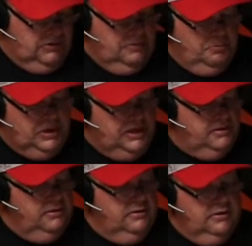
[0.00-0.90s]
but
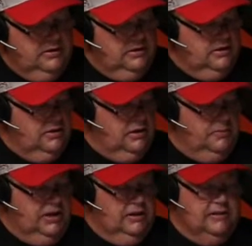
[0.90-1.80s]
I
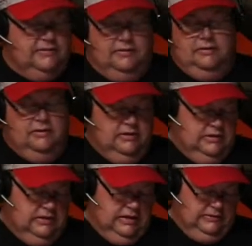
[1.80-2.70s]
mean that's
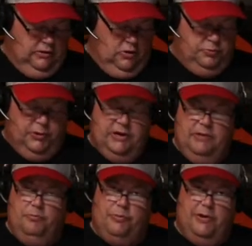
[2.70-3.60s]
all
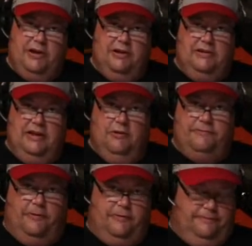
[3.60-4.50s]
pretty good deal
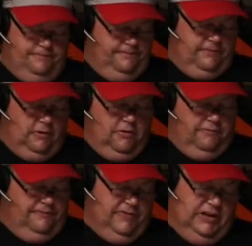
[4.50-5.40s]
for
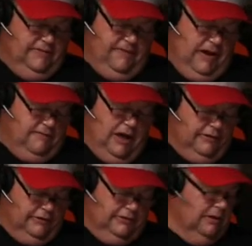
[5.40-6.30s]

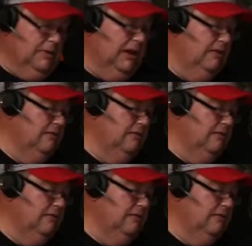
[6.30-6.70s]
$55. I mean,